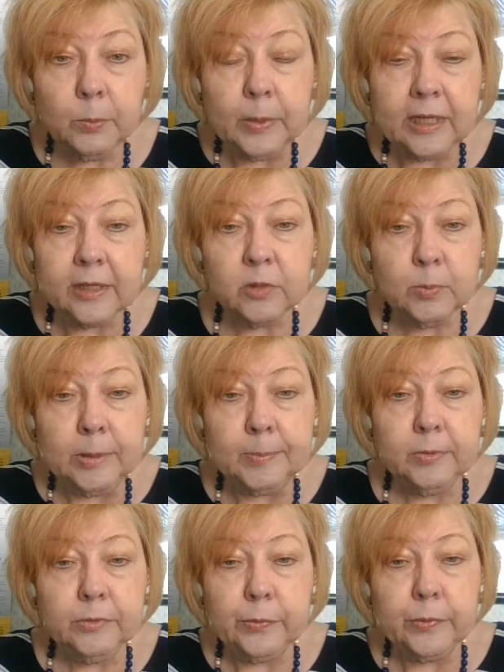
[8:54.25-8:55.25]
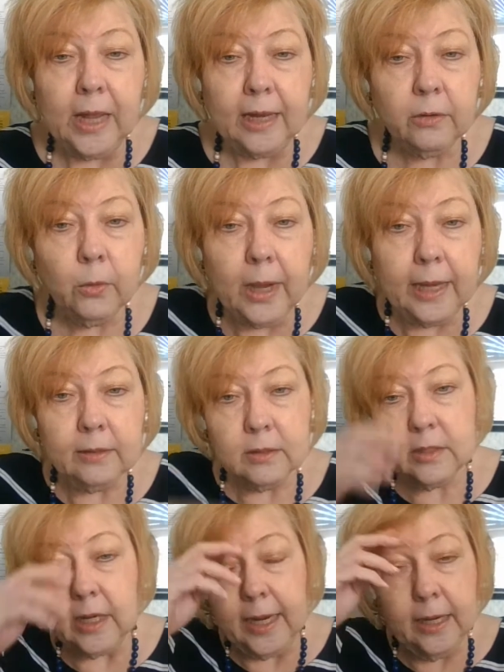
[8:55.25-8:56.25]
because people do not know how to
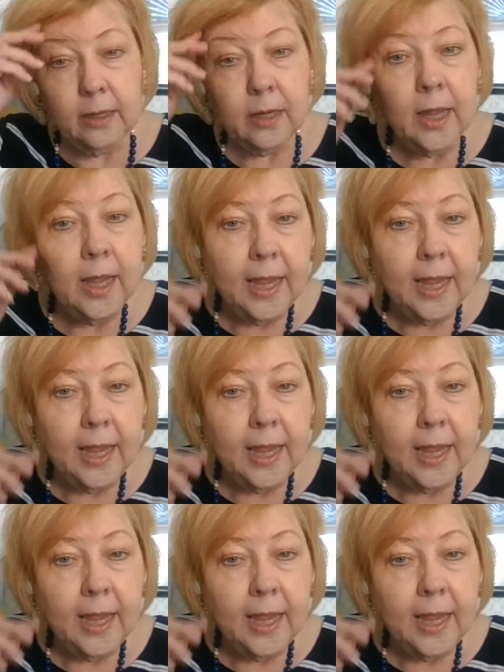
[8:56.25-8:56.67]
cite,